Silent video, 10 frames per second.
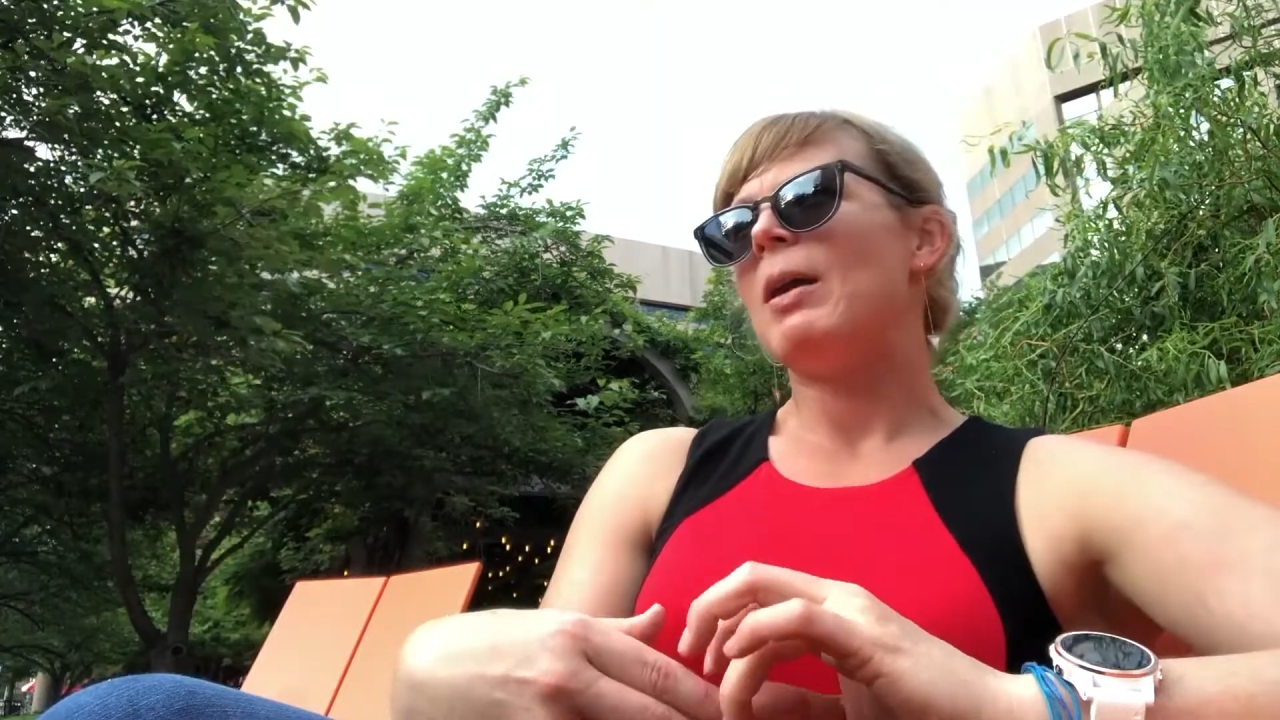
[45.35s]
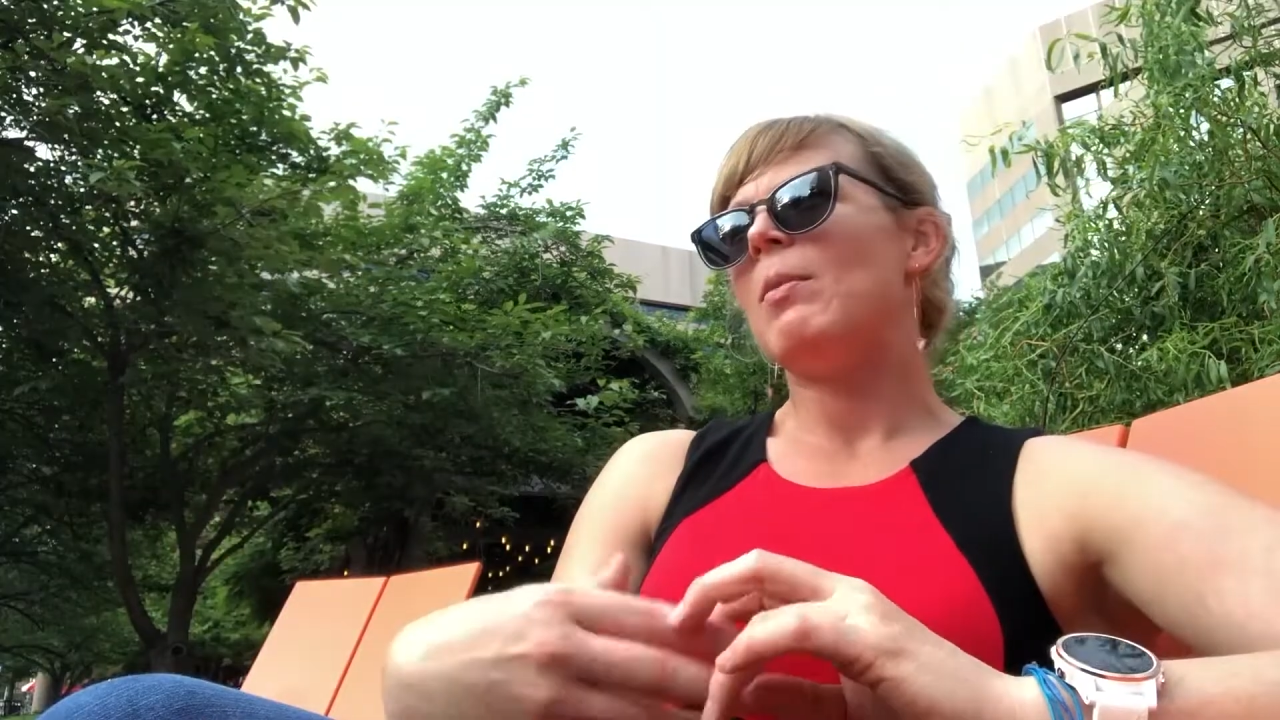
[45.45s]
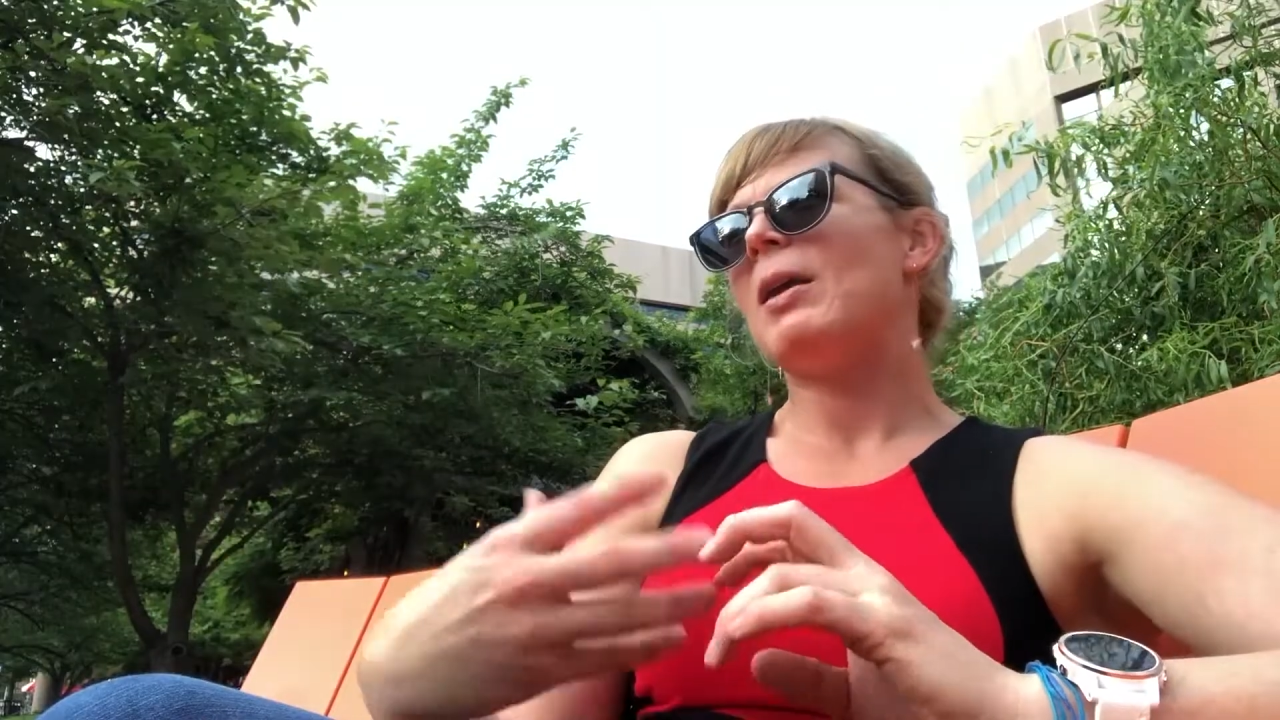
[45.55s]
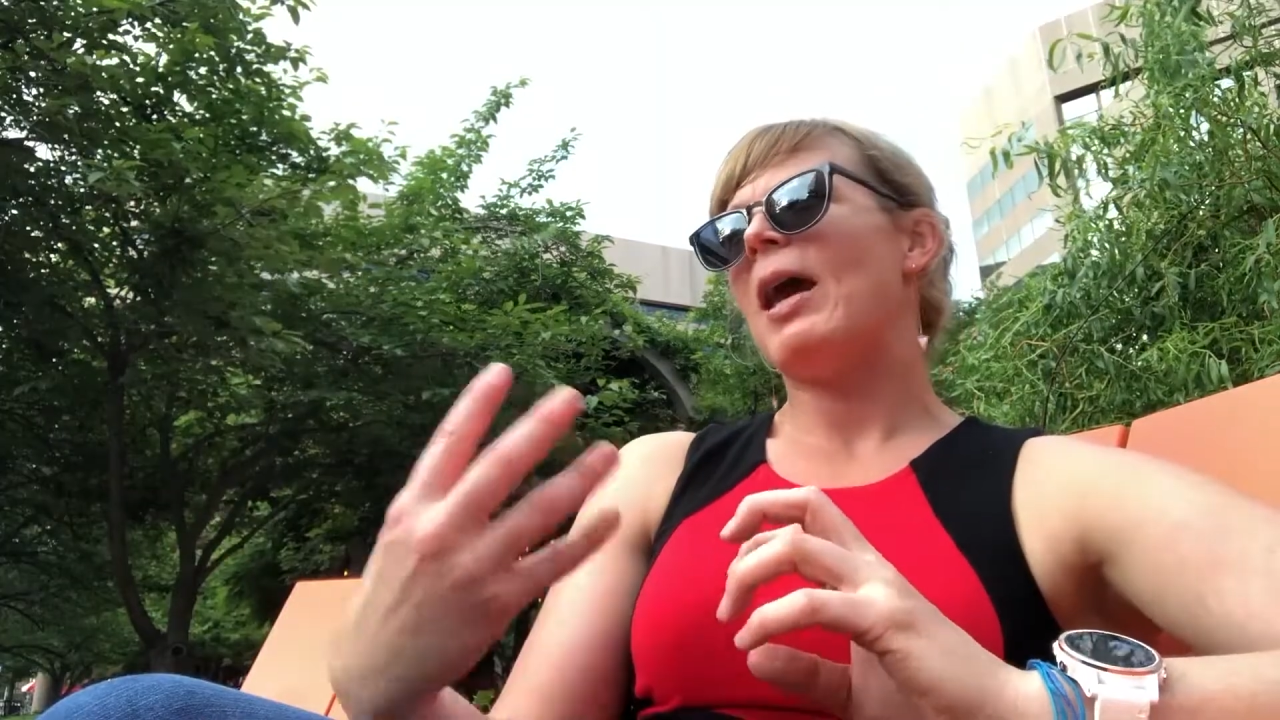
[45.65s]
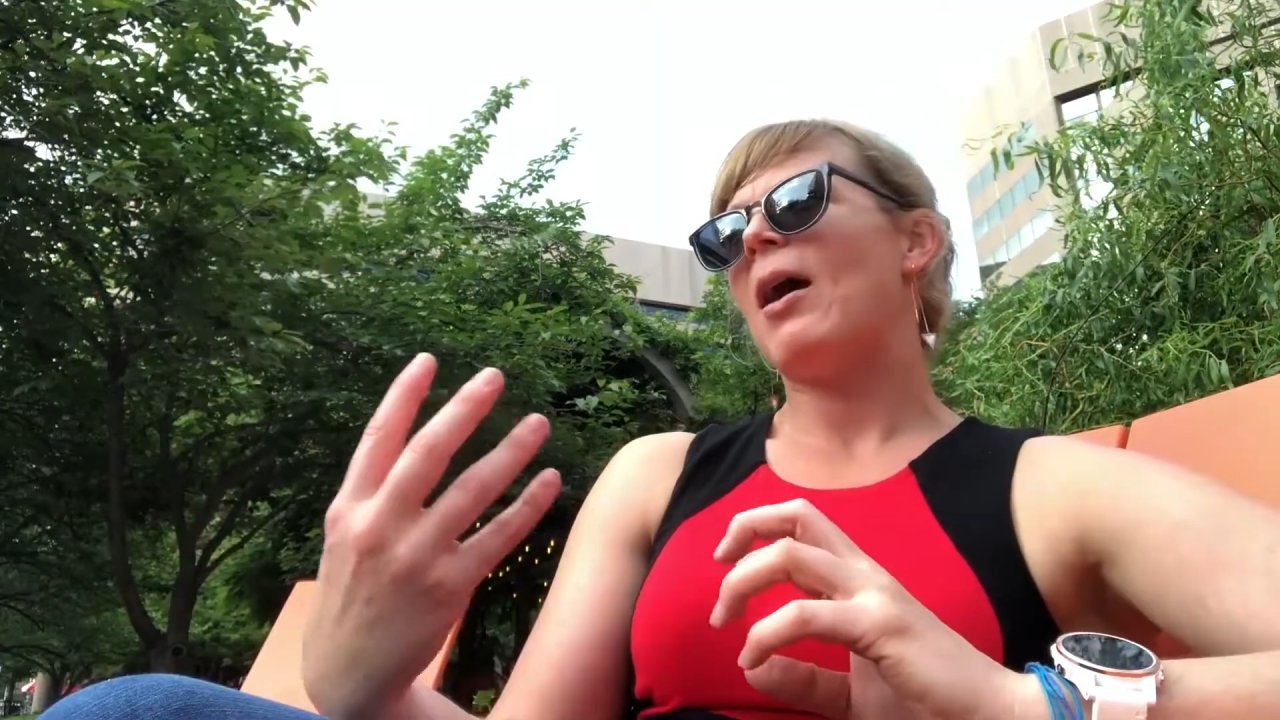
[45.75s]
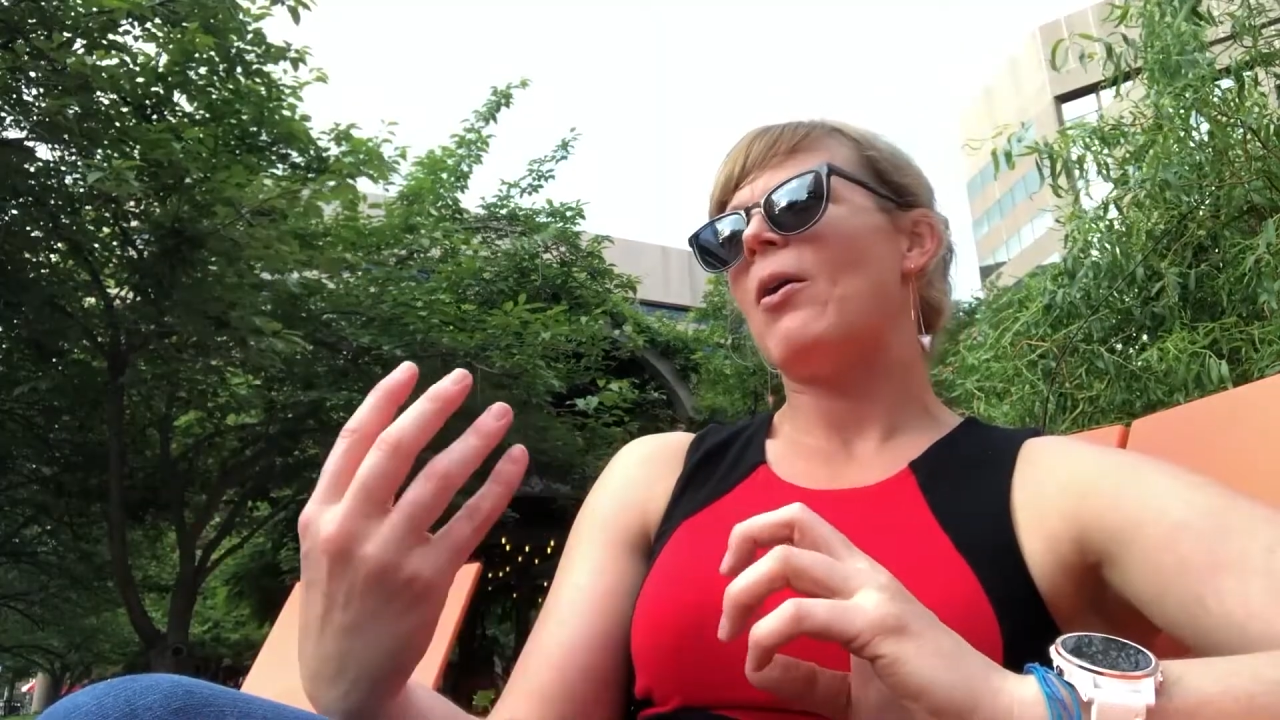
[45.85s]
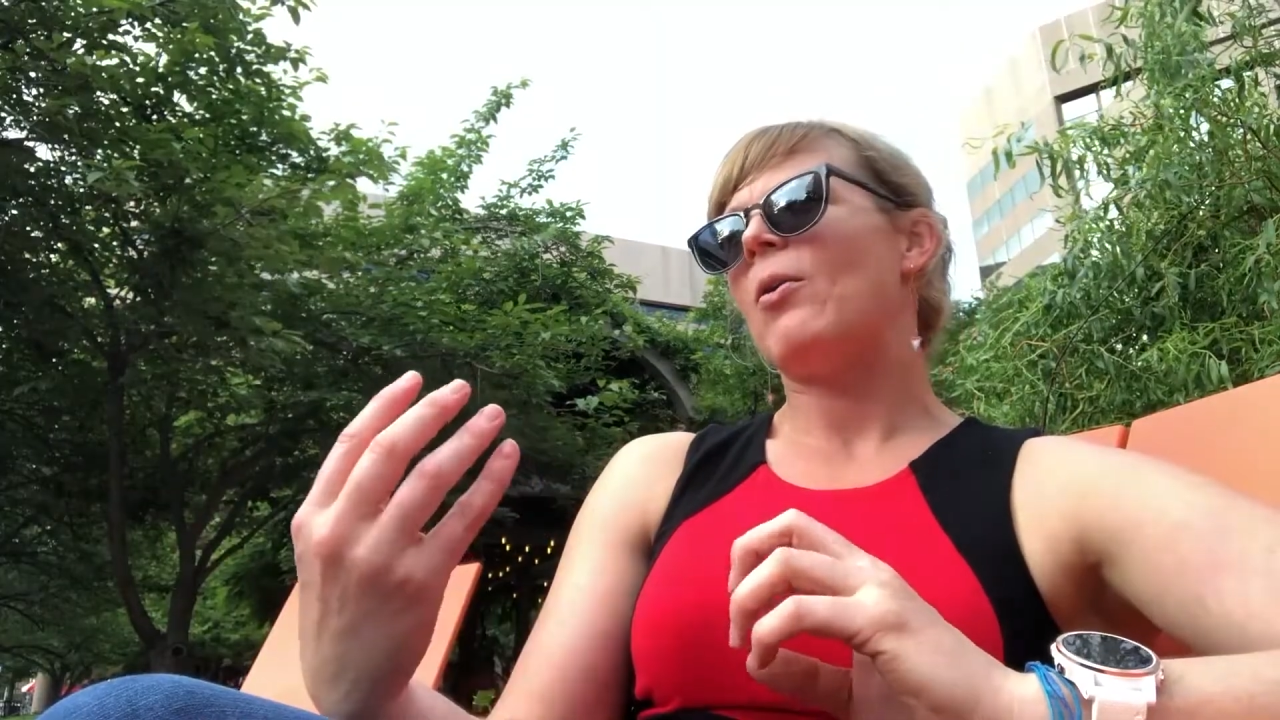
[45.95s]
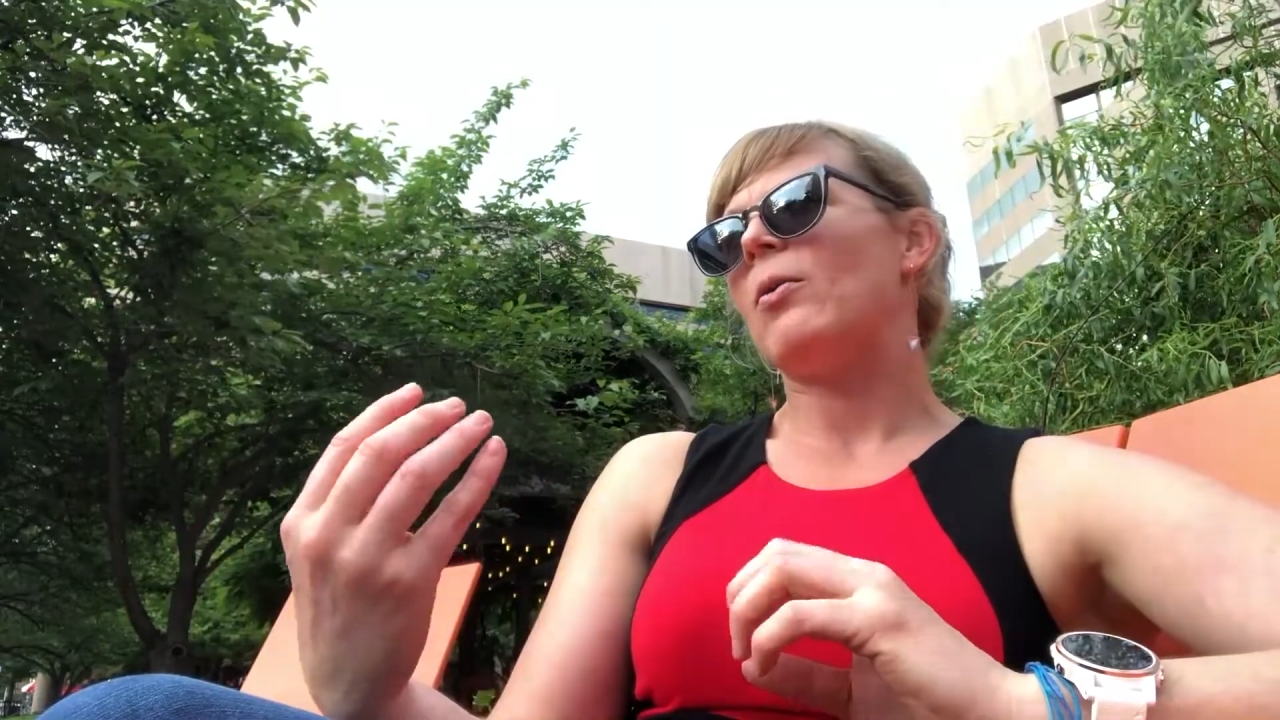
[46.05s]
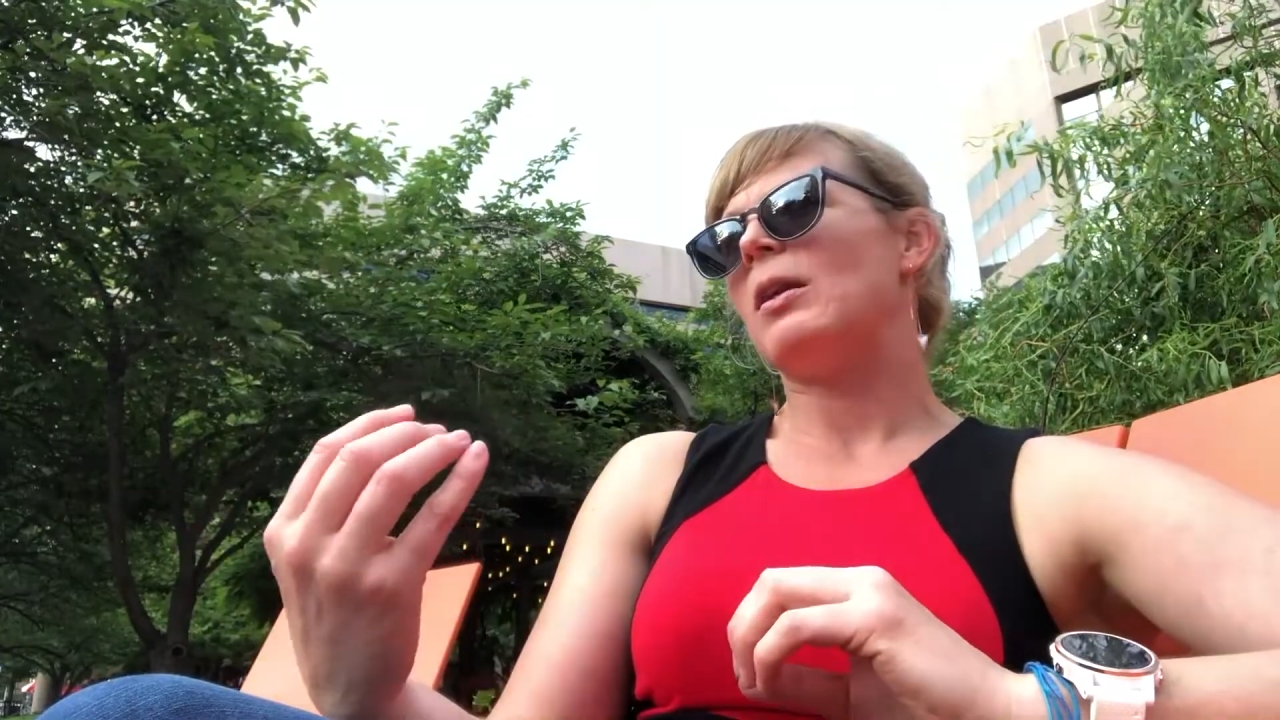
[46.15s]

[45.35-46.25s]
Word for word: maybe how